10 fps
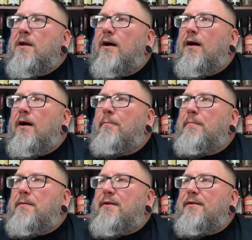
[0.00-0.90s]
Um,
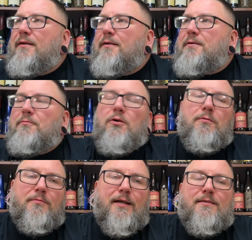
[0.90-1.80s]
maybe it
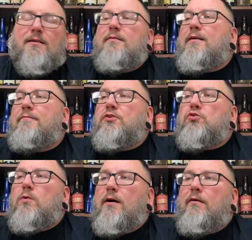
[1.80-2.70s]
well, it's 11
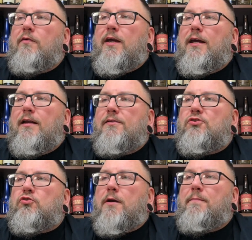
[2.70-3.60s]
12 and it's
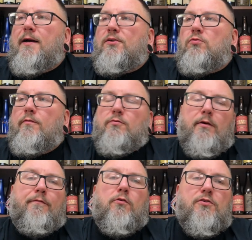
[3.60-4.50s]
drink by 12
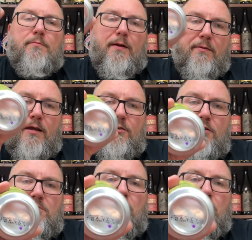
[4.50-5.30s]
24. So maybe they just